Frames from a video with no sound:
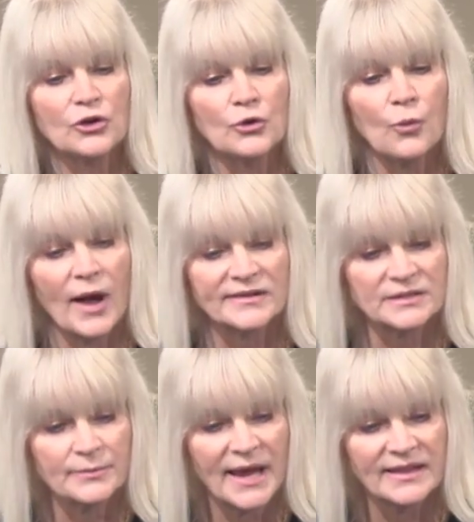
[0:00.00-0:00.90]
you want
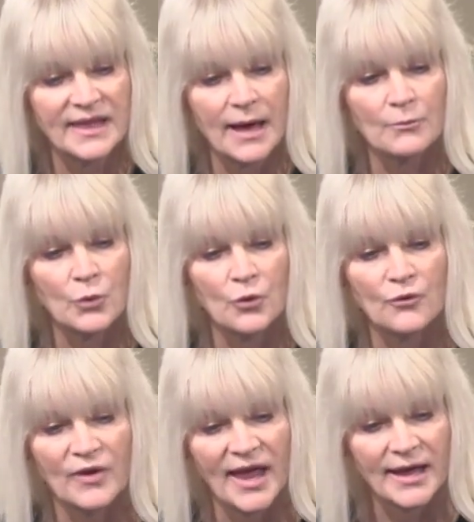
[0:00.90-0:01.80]
to make that
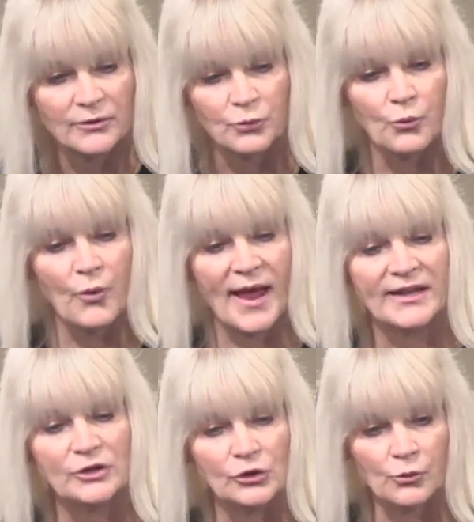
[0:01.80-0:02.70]
move and
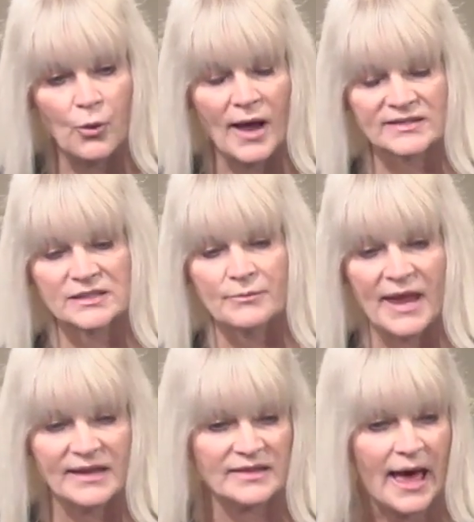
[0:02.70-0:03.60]
when you want to
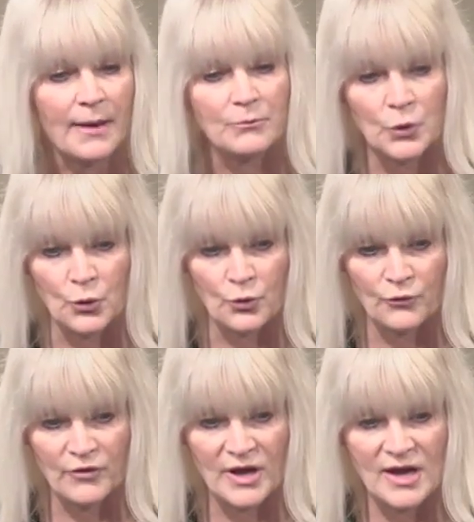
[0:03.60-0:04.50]
make that
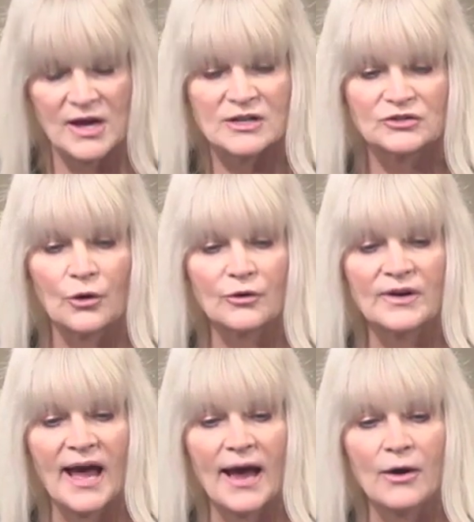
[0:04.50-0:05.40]
move. So
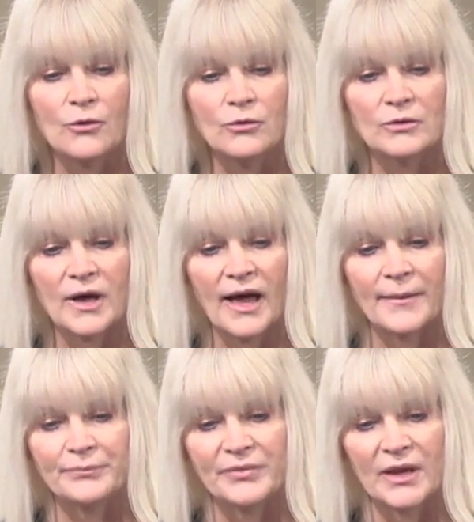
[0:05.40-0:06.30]
now,
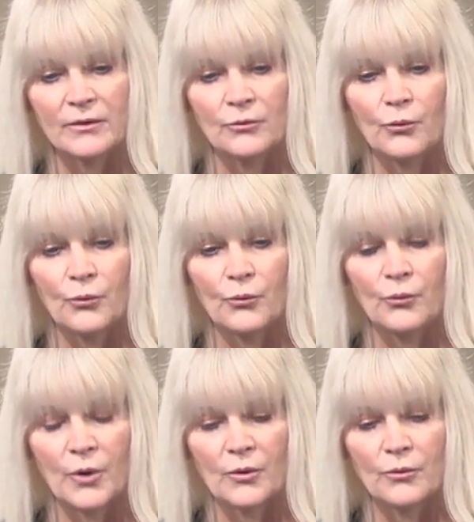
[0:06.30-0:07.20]
um,
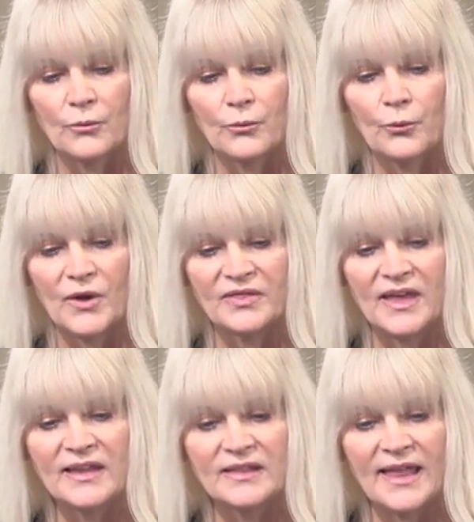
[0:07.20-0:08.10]

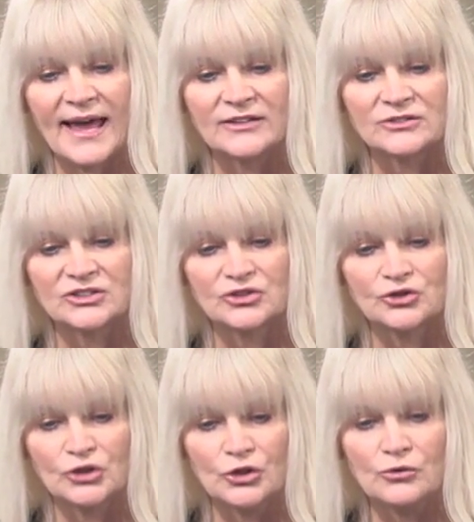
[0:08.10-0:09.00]
within that
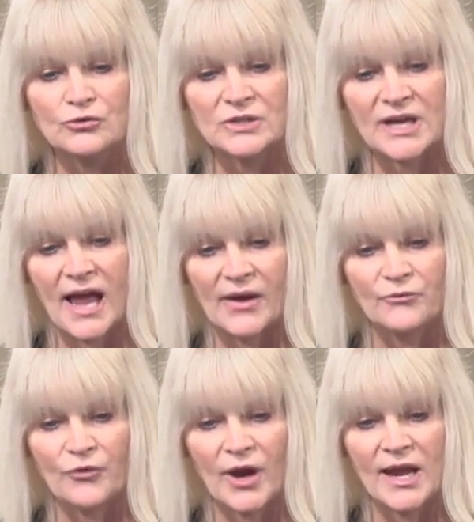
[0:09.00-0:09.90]
June
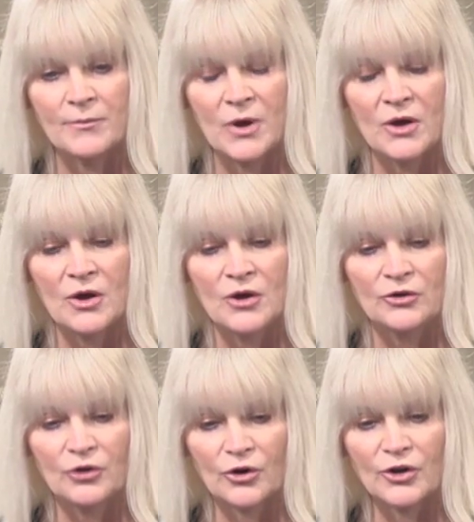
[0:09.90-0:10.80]
timeframe,
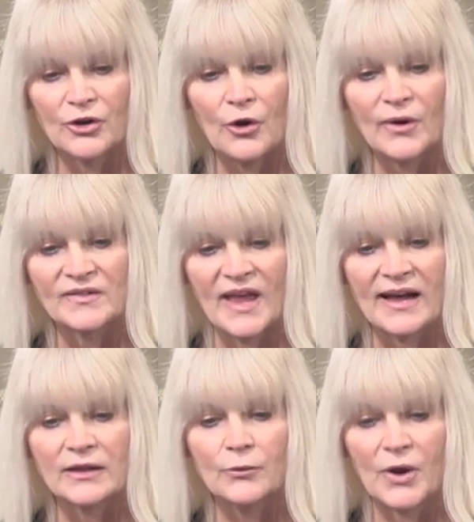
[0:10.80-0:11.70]
you're going to know
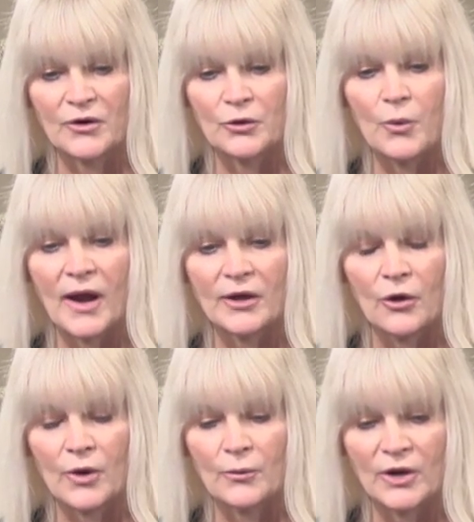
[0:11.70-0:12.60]
exactly where you want to
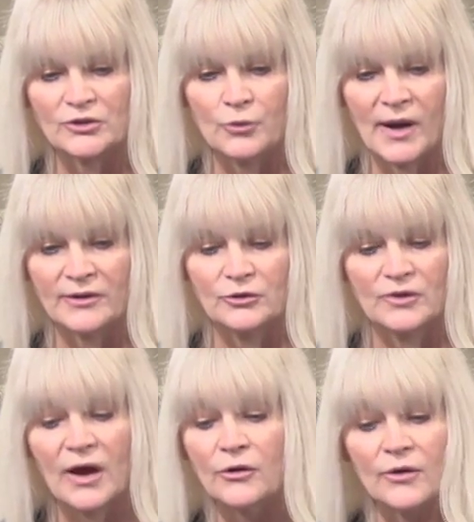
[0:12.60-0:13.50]
go and what you want to do.
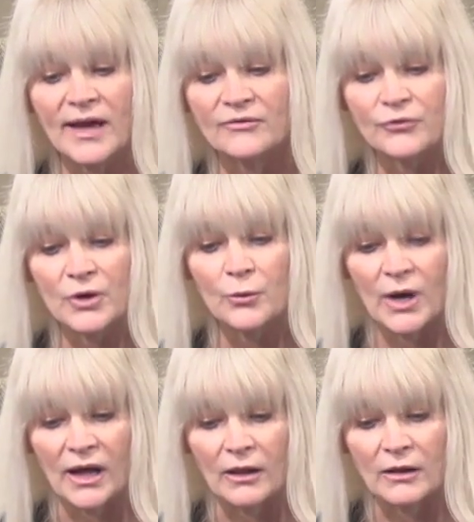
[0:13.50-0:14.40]
Now you have free
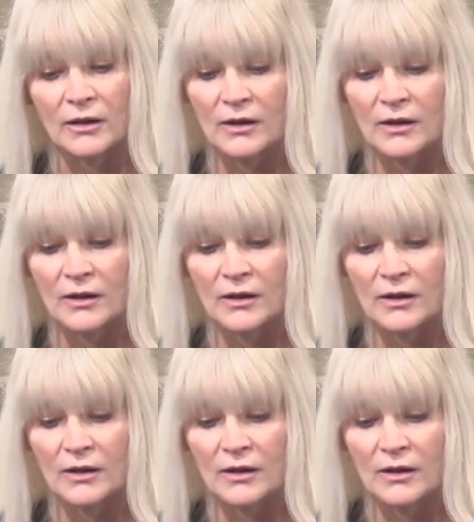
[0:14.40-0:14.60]
will.